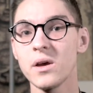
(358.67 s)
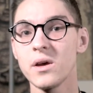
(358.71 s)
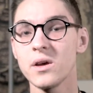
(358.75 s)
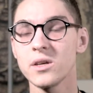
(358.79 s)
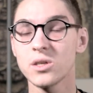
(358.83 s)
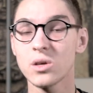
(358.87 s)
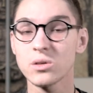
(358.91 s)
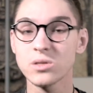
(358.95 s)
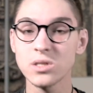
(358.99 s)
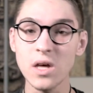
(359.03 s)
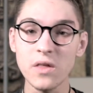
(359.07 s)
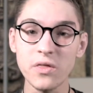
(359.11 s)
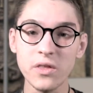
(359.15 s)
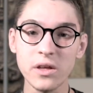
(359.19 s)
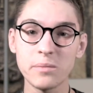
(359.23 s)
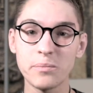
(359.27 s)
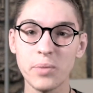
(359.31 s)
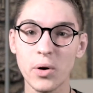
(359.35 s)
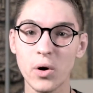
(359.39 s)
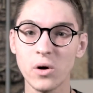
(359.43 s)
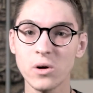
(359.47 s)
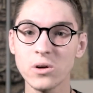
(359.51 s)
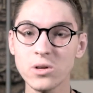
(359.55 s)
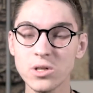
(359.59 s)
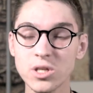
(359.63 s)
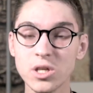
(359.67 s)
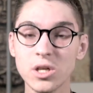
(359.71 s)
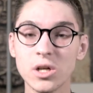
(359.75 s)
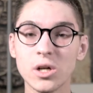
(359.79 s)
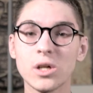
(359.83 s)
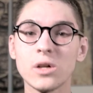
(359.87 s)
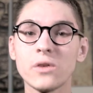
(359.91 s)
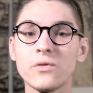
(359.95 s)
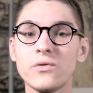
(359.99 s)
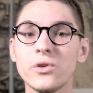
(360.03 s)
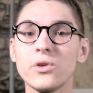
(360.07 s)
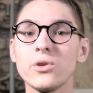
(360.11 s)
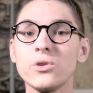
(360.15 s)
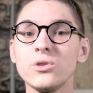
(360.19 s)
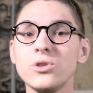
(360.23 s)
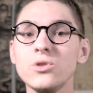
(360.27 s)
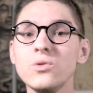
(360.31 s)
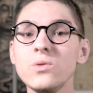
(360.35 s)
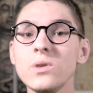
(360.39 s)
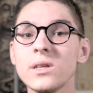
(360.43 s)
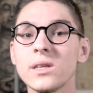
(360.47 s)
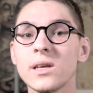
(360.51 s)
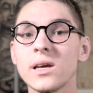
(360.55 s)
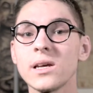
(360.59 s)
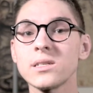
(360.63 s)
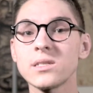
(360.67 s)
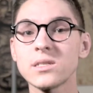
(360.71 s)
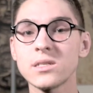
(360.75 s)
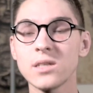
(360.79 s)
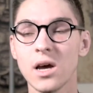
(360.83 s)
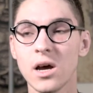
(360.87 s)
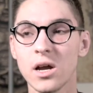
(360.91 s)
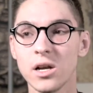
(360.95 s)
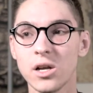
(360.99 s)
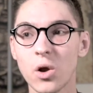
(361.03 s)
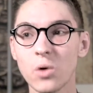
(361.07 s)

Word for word: So it's nothing personal if you're doing this.